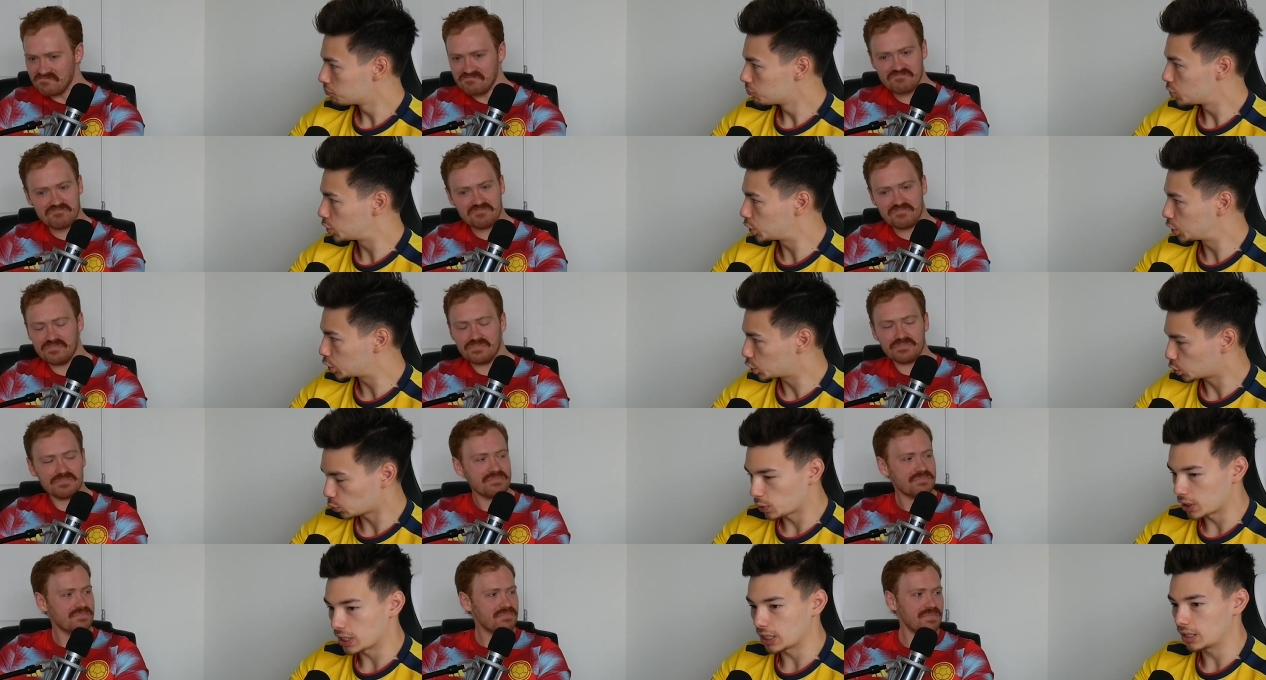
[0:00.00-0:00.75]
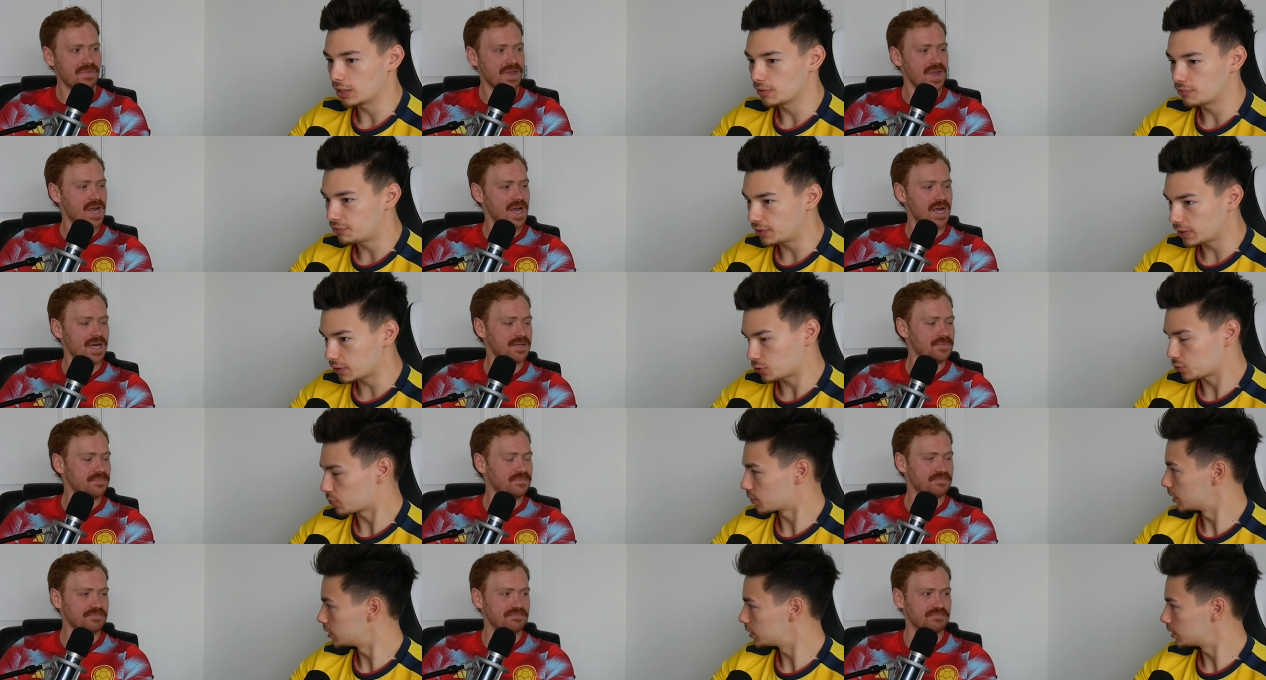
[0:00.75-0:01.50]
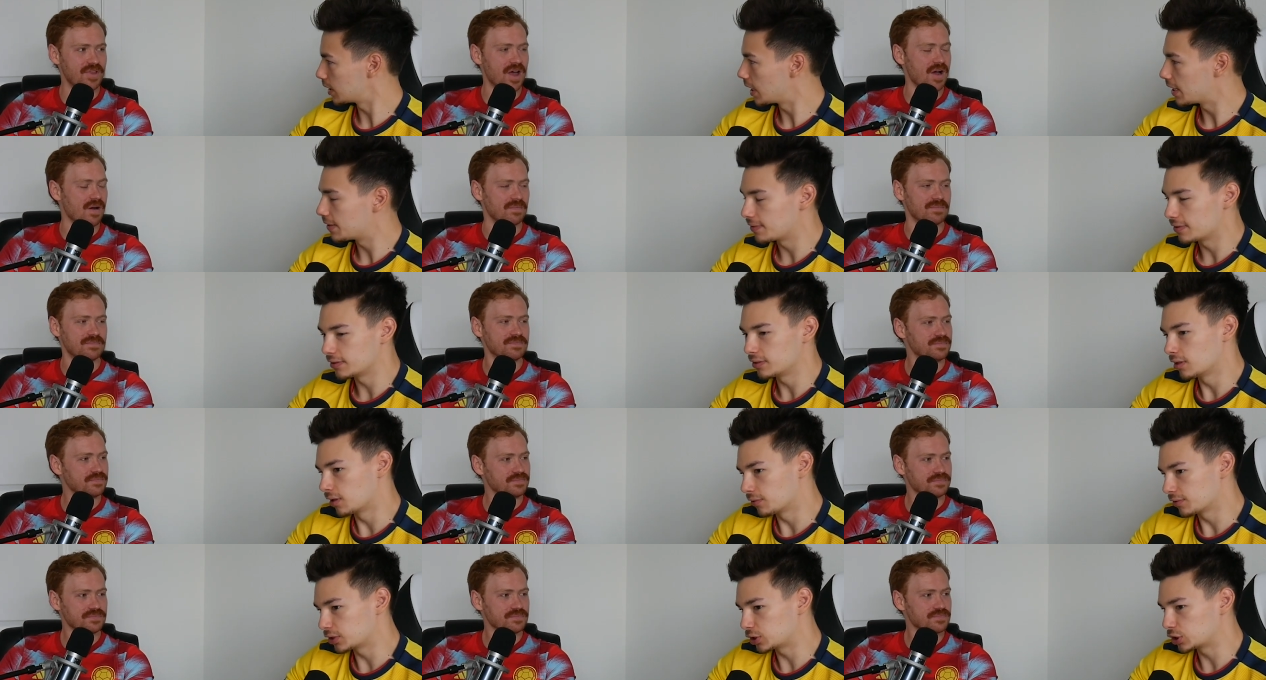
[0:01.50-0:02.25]
Speaker 1: string of victories. No. And
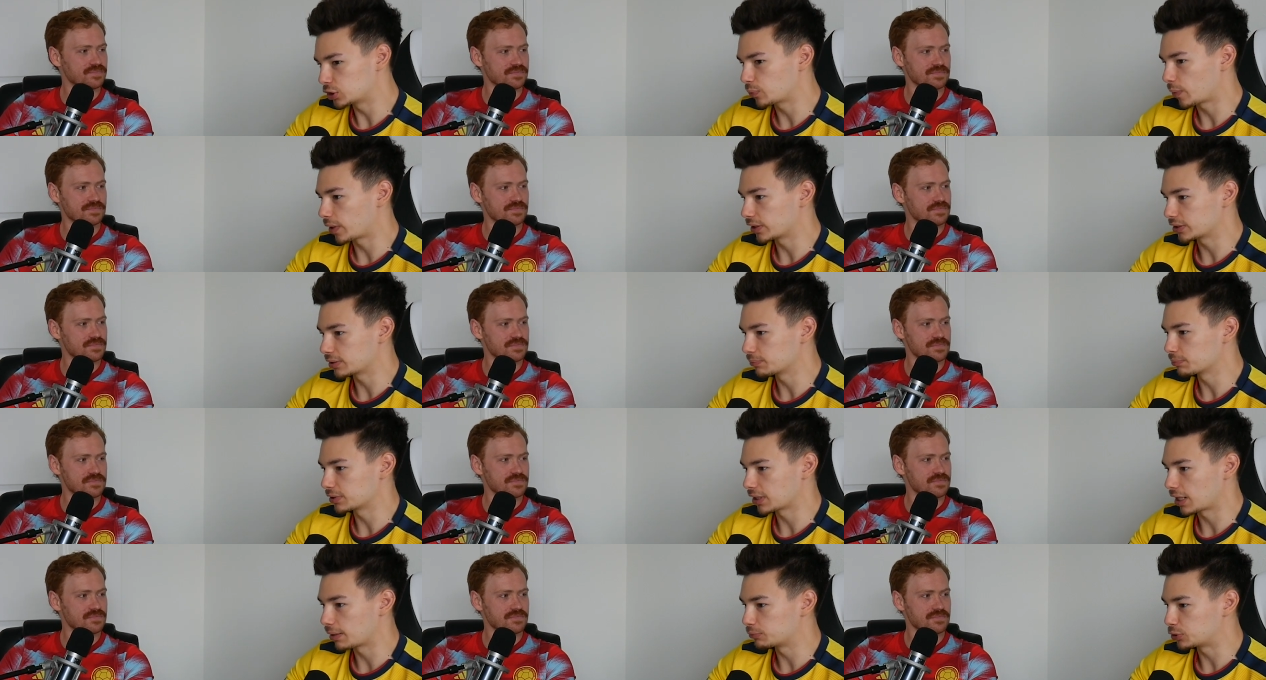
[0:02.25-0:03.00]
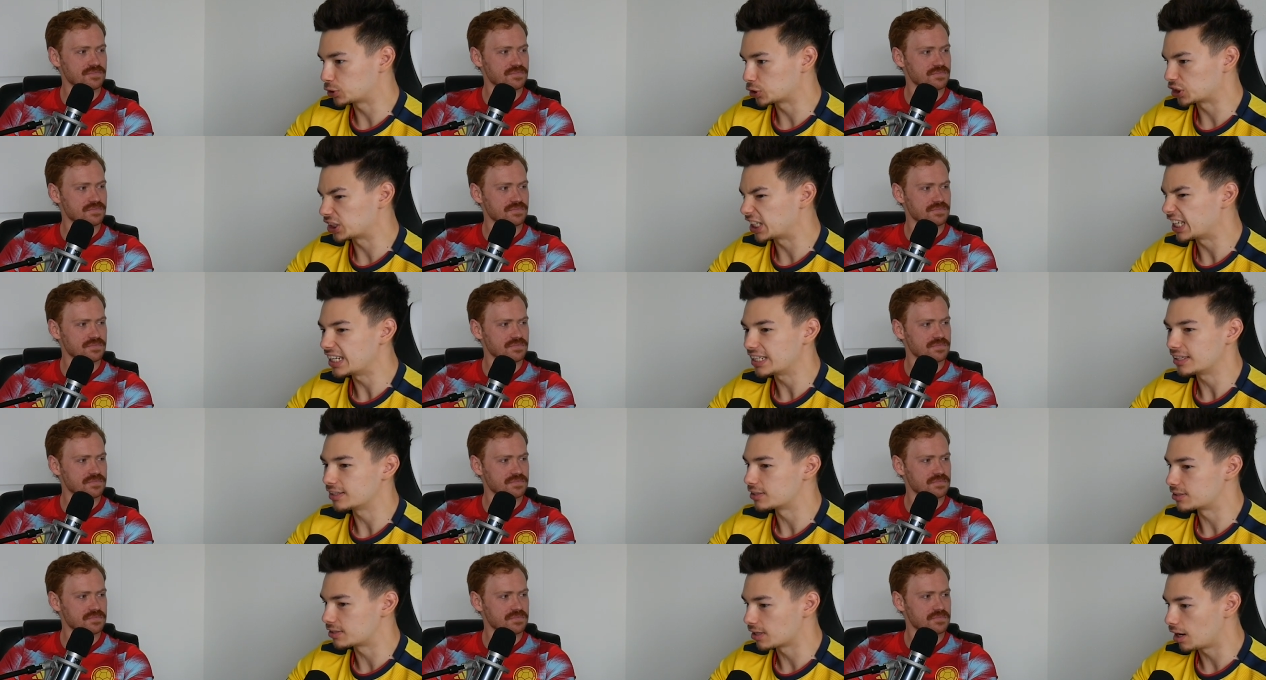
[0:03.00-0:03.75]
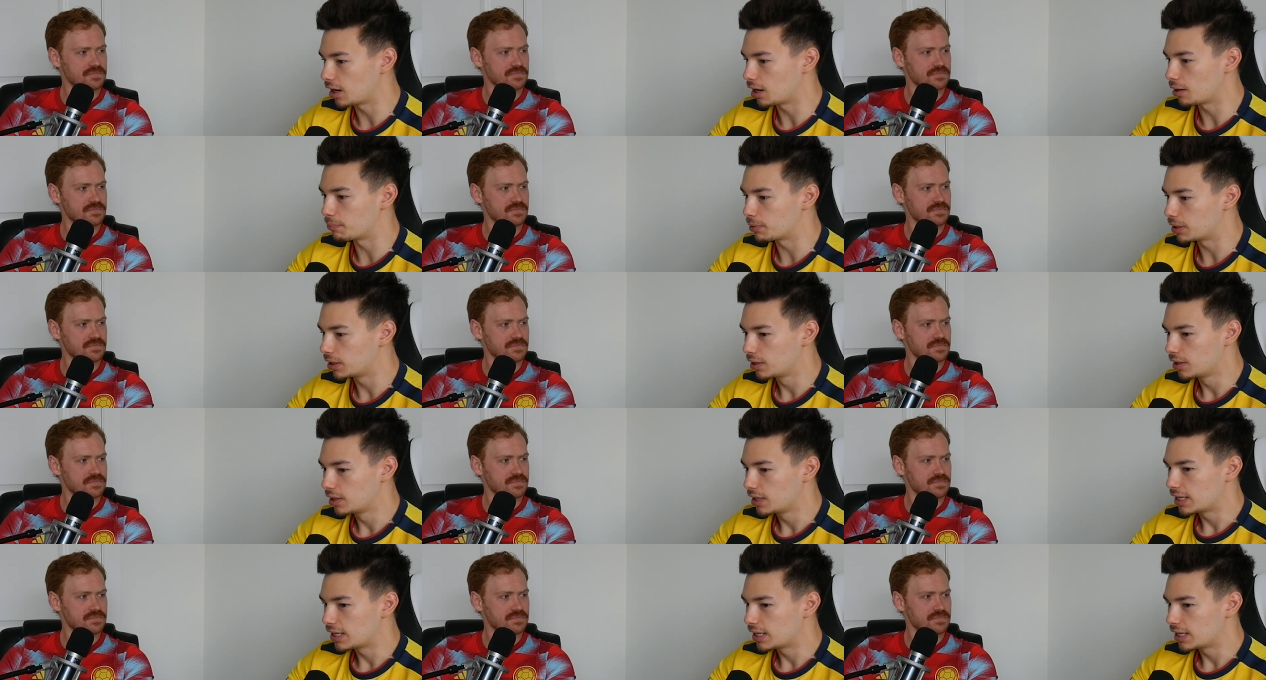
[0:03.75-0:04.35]
you know, this is why sometimes just getting the dub